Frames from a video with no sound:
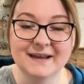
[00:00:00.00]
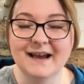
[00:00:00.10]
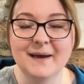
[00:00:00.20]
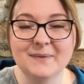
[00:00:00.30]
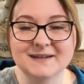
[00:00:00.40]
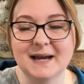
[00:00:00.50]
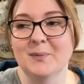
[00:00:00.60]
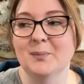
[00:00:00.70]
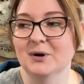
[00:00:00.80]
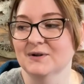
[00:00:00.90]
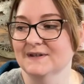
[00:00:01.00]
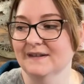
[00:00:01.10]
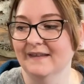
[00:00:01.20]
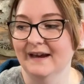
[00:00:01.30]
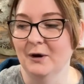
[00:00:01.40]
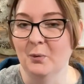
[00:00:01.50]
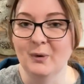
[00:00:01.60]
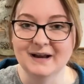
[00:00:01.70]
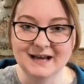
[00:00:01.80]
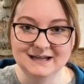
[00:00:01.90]
Like I'm the type of person that
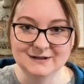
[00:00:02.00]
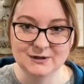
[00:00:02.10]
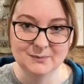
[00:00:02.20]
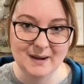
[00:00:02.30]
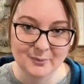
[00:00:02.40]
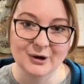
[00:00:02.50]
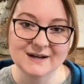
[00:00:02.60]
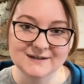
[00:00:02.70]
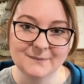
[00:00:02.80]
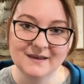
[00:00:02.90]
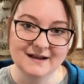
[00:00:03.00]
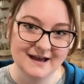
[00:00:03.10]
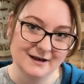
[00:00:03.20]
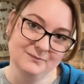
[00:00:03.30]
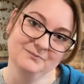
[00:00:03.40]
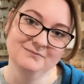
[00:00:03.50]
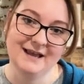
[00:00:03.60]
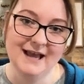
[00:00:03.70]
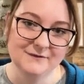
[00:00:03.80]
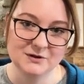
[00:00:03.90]
when I need to memorize something, I I
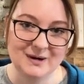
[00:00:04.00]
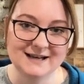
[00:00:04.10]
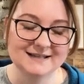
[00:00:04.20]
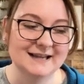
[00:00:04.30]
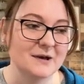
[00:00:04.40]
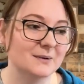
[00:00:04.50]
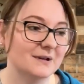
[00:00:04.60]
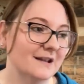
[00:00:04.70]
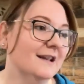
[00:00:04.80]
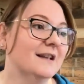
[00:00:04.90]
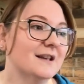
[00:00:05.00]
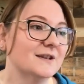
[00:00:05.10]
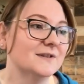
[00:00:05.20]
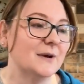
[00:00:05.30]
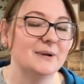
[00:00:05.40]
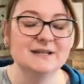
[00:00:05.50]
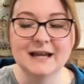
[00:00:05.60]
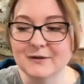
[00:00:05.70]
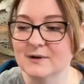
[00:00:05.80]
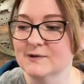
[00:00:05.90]
have to write it down. So I would
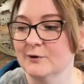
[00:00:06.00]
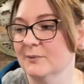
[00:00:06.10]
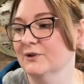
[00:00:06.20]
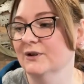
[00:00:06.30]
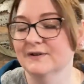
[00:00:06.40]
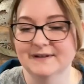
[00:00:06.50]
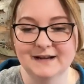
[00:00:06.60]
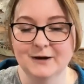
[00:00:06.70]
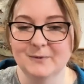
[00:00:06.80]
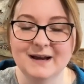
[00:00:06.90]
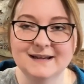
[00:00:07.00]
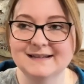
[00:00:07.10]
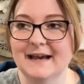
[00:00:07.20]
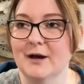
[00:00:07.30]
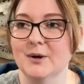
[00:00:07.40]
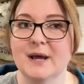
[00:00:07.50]
take those scriptures and I would write it down.